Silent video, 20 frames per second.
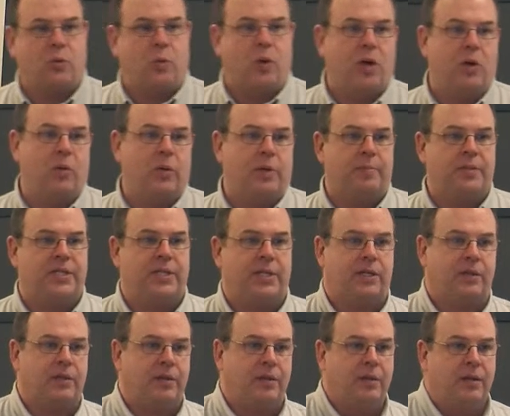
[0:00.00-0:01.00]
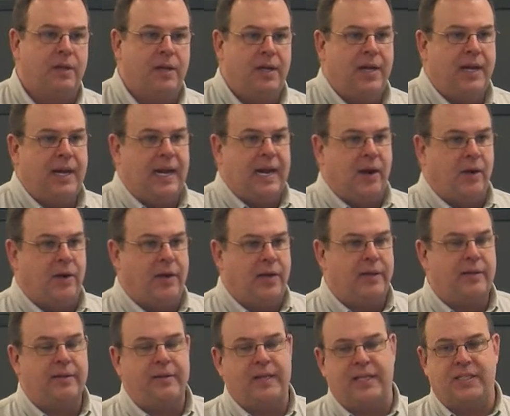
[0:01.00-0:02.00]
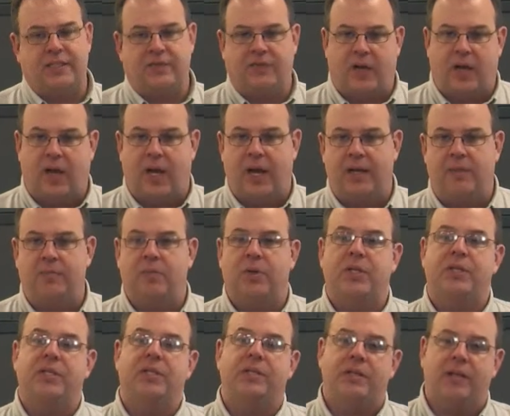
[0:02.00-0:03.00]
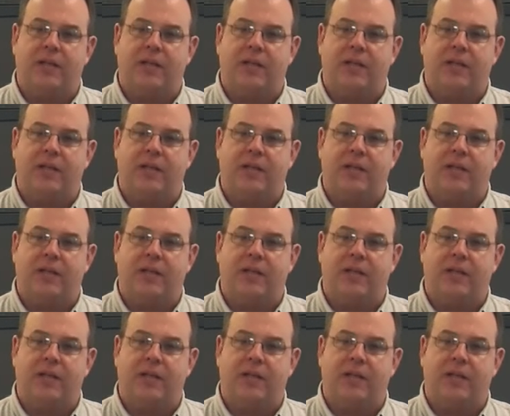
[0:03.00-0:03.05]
quo in a particular area, that's fine, but